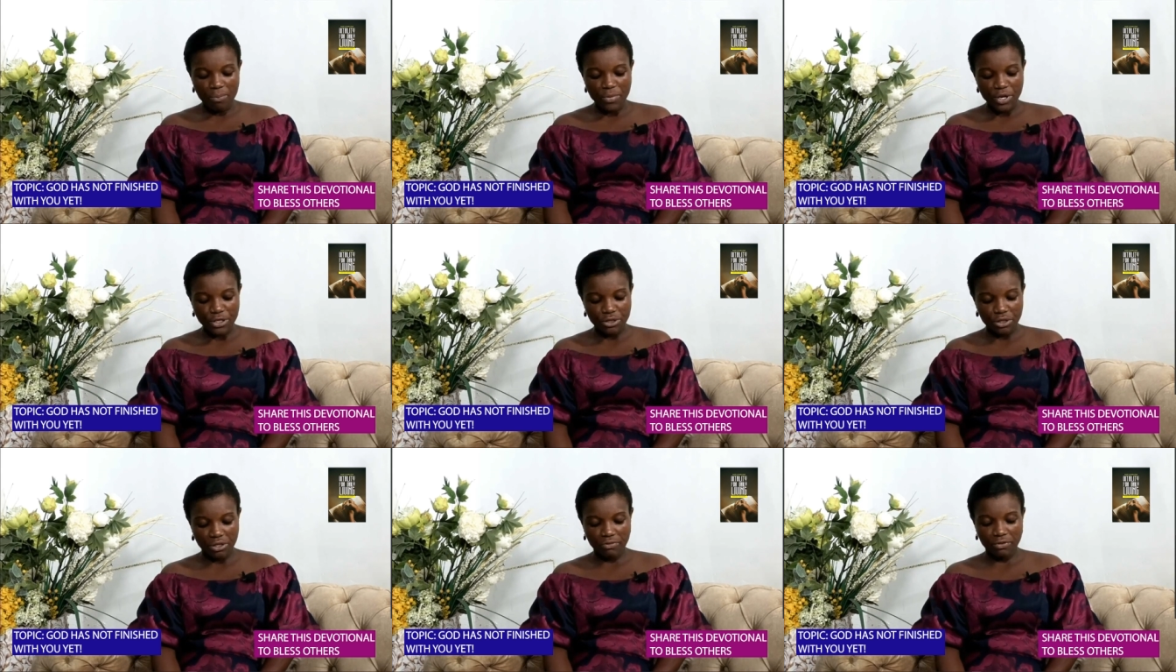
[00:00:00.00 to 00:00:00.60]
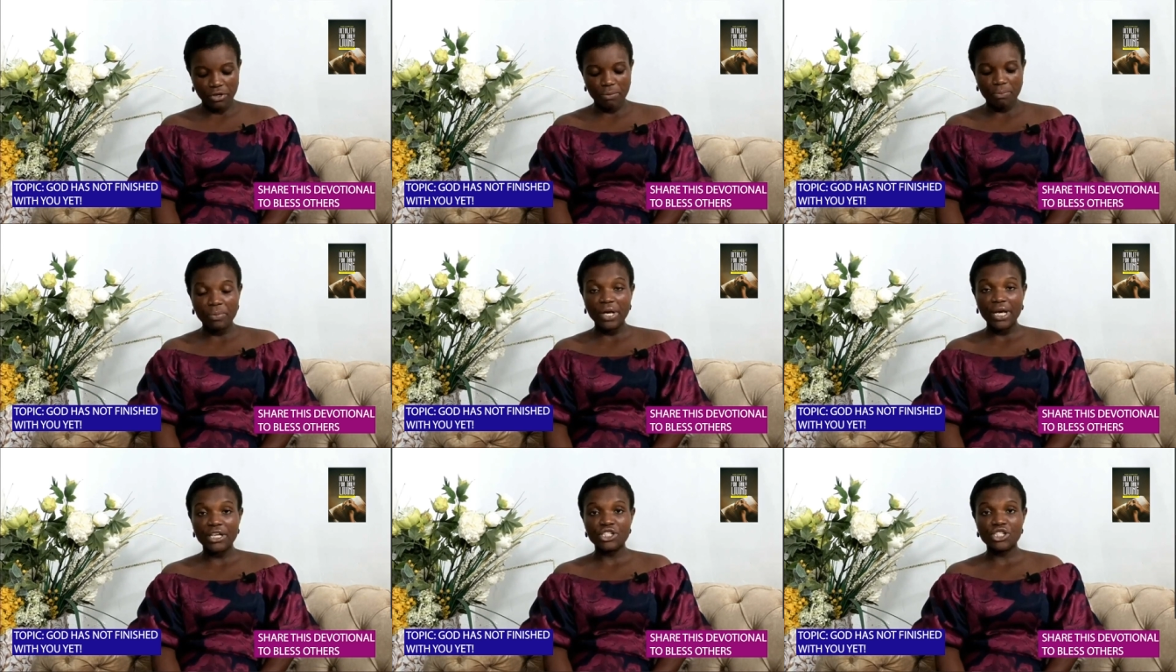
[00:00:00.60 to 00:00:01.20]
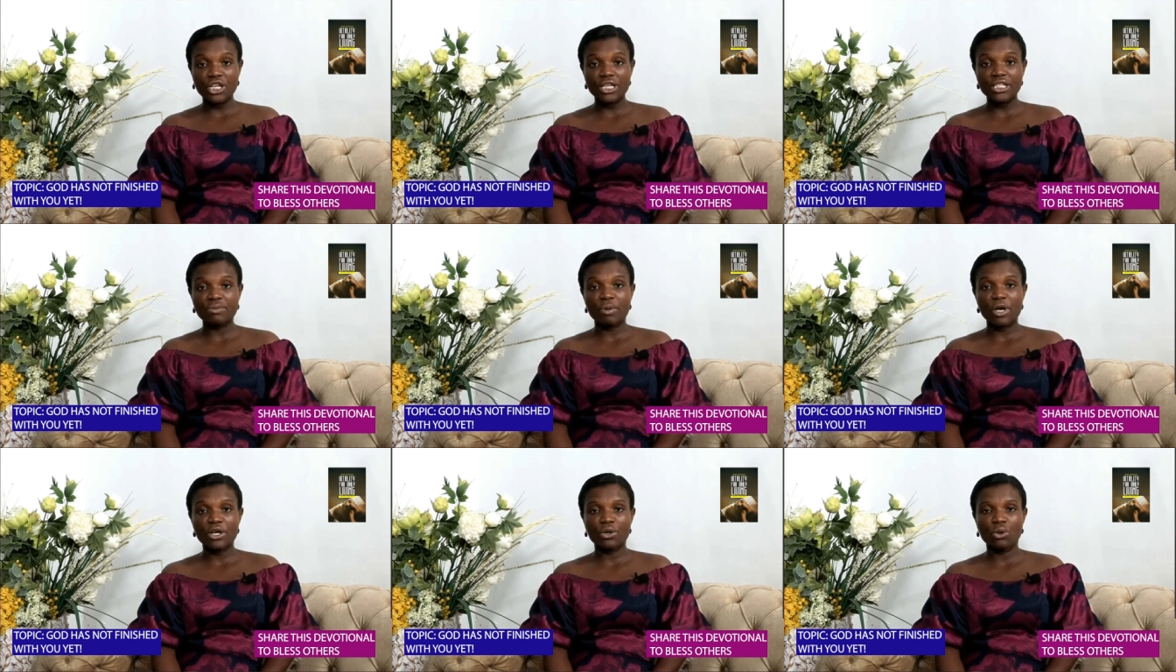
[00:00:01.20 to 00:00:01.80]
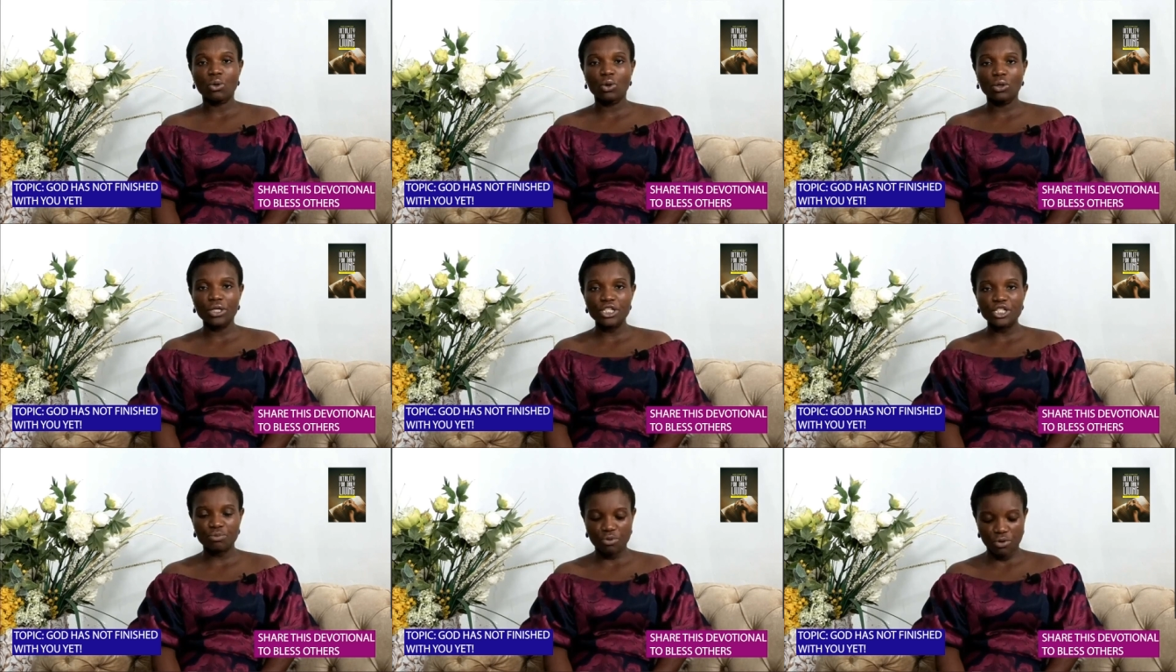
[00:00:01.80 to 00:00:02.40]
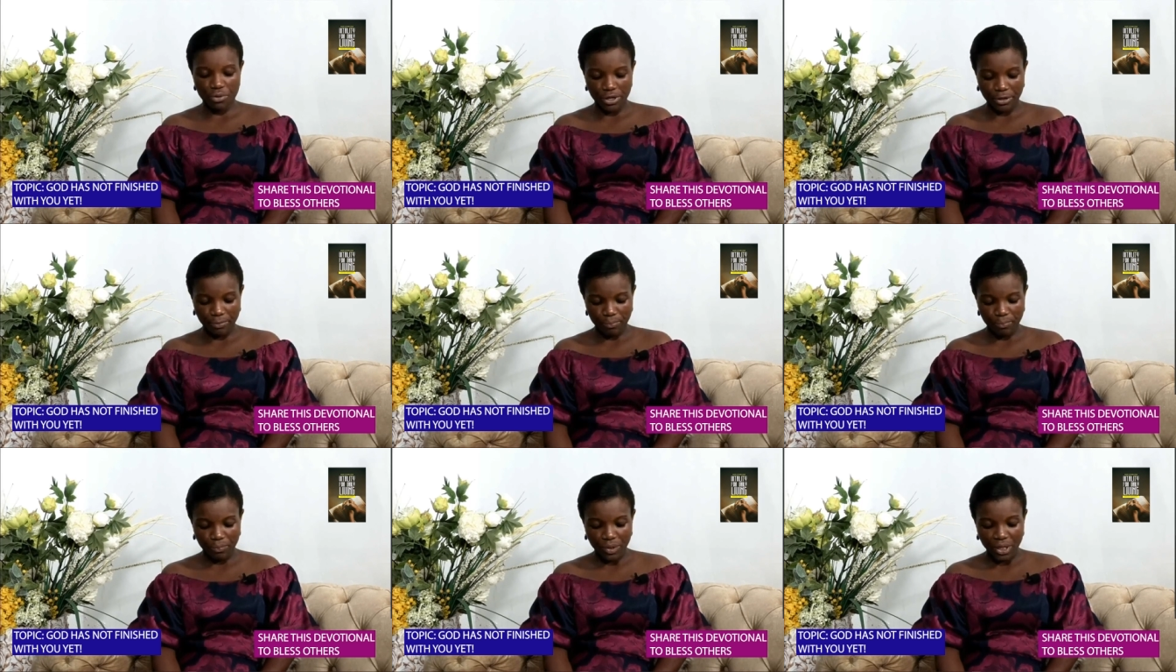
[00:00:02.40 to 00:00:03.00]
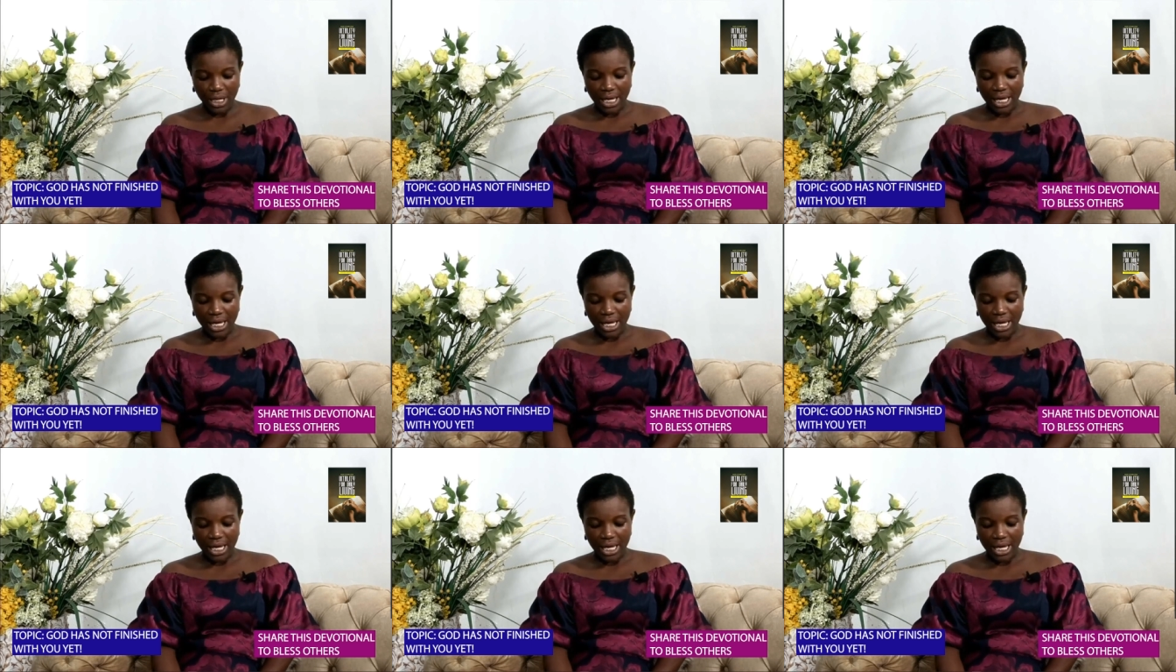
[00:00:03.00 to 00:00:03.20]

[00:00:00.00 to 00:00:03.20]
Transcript: Help me to develop patience by your Holy Spirit,